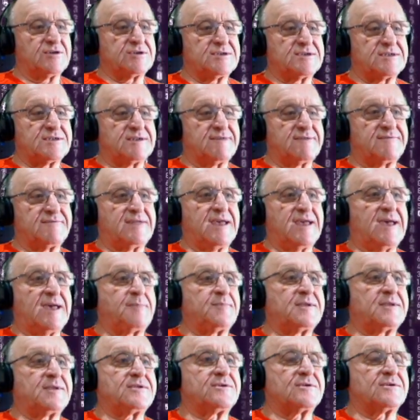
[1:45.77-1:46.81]
version of the
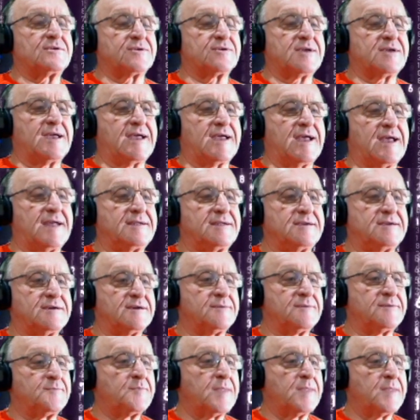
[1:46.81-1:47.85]
app that you're looking at here.